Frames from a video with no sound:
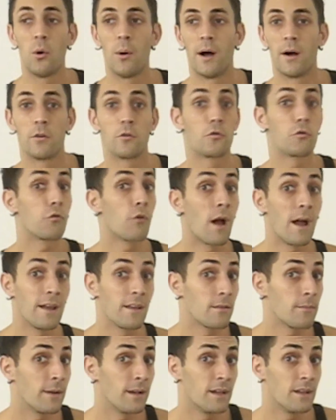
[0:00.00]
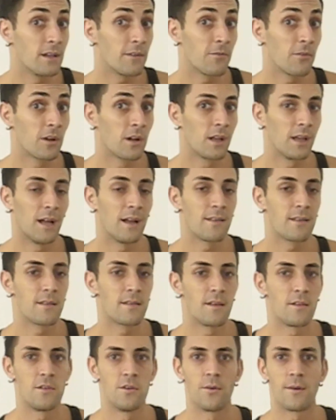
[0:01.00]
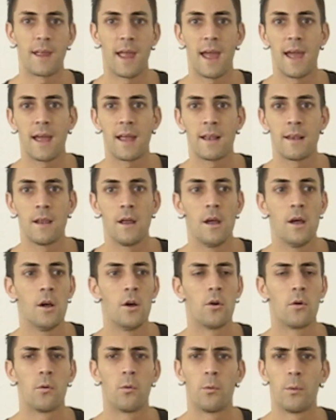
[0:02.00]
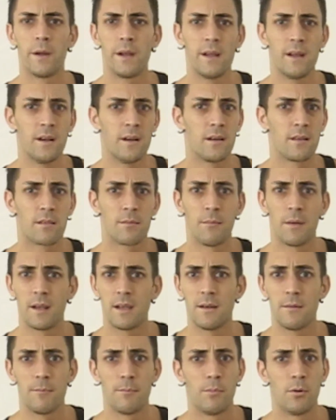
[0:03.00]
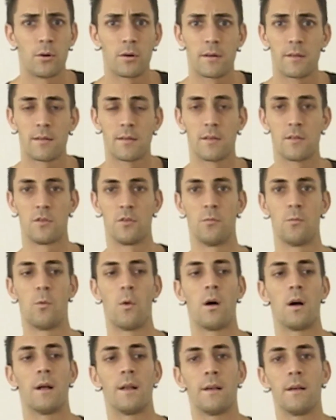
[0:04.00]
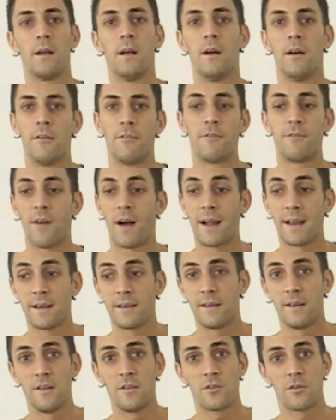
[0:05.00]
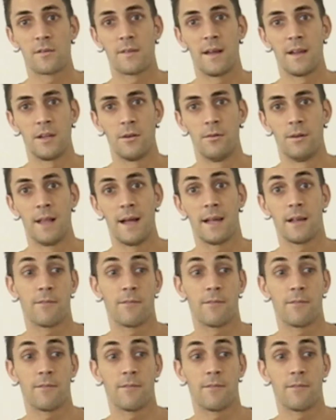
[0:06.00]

out, try as many different classes as you can, read as many books as you want, find teachers that you like,